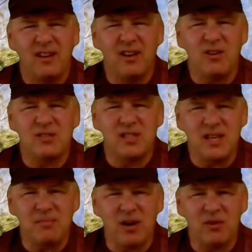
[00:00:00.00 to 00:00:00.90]
Go
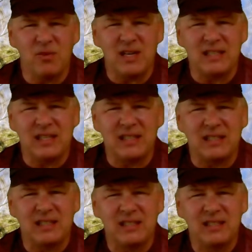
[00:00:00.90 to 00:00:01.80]
see, Mark. What
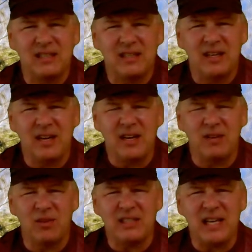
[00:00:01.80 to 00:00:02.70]

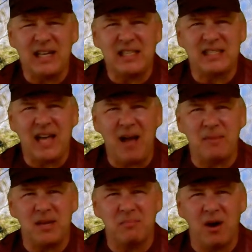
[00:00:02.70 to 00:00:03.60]
the heck does that
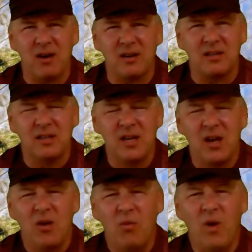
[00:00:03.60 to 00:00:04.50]
mean, Mark?
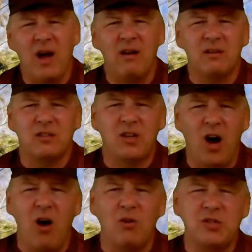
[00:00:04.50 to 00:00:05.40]
Well,
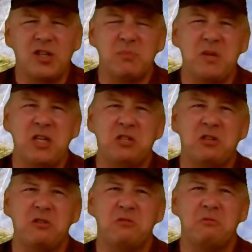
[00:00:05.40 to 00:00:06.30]
go just means
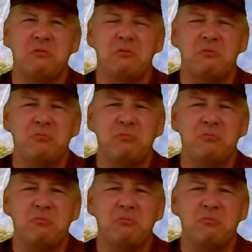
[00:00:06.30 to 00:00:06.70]
to,